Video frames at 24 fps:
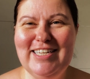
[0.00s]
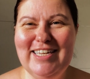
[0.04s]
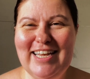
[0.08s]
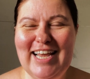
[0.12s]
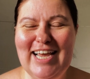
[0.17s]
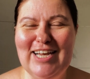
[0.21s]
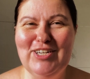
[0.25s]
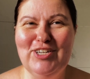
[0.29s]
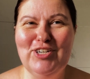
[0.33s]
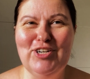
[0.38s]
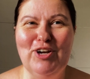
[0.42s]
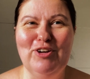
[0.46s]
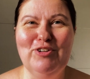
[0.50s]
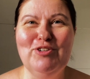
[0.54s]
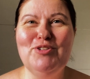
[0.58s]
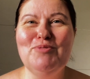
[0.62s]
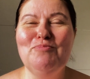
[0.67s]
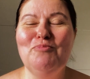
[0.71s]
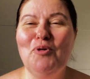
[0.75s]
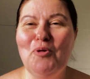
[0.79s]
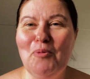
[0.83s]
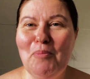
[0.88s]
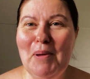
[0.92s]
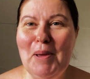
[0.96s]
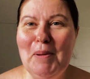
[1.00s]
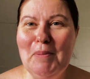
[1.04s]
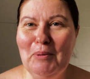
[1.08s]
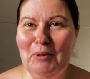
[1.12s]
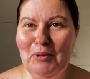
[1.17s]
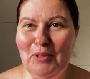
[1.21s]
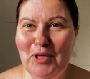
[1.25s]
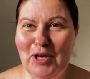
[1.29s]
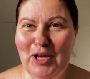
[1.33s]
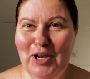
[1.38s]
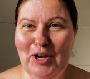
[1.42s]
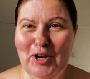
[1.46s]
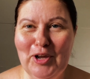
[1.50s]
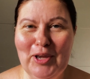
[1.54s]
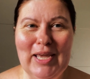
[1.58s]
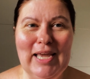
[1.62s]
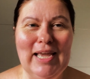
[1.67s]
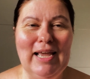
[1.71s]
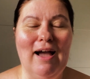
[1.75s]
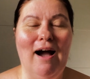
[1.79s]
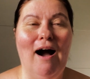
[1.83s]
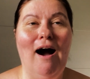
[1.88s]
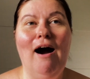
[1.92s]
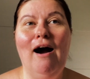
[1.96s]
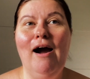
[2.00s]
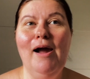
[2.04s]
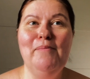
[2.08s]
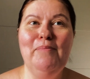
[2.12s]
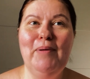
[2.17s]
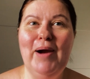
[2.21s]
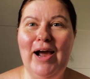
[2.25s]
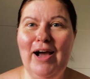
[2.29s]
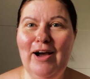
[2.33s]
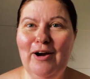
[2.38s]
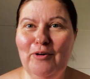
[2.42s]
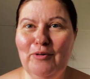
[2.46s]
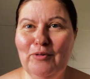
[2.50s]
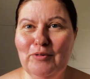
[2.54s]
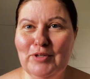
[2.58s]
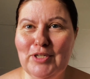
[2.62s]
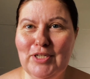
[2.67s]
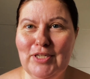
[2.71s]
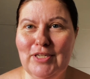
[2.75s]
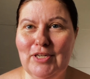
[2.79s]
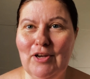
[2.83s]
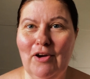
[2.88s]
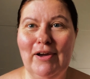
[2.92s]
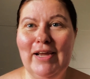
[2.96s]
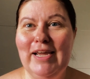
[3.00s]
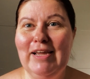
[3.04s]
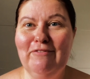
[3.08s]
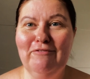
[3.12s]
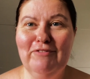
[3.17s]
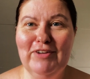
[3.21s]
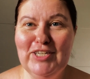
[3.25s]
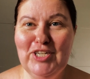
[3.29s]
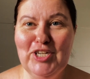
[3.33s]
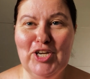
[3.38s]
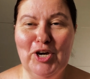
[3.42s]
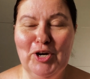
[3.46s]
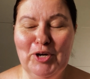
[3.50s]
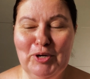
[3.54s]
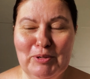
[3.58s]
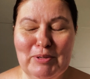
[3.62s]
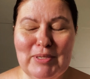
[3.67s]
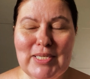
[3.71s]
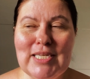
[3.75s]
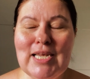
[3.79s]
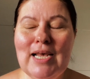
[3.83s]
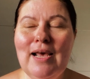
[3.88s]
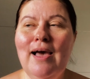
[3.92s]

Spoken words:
gets shown to more people that are looking at eyebrow dyeing videos,